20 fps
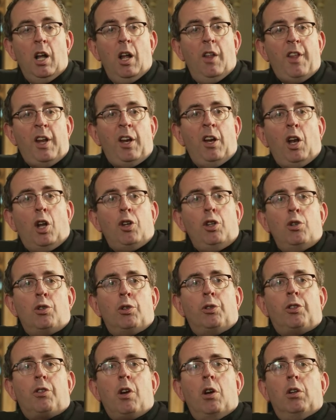Then an
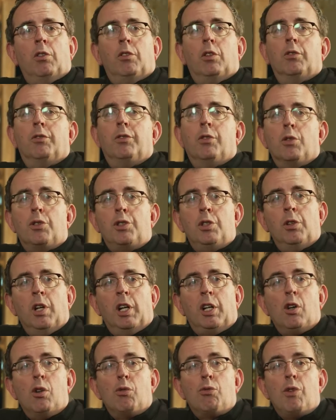unusual stroke of good fortune,
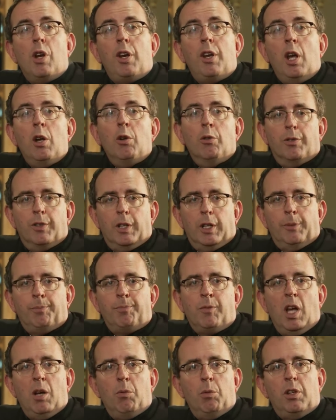I got run over,
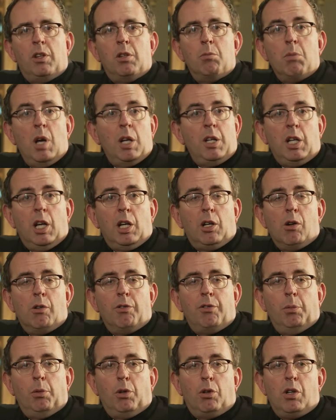and with the money I
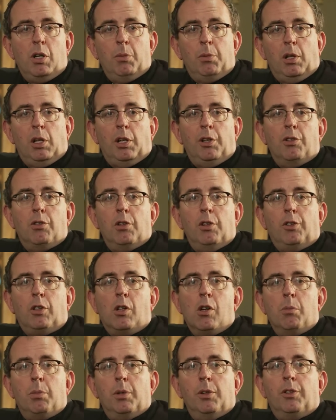got from criminal injuries
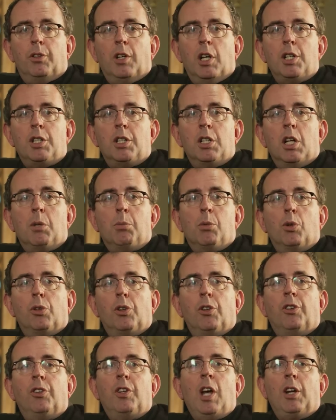compensation, I
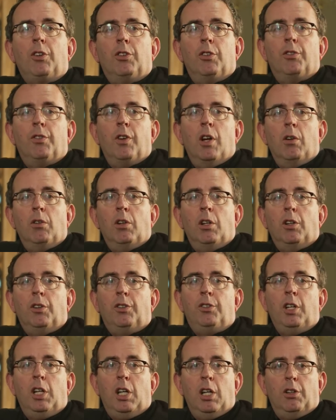bought a saxophone and
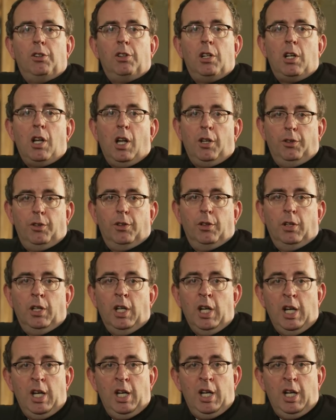a ticket to London.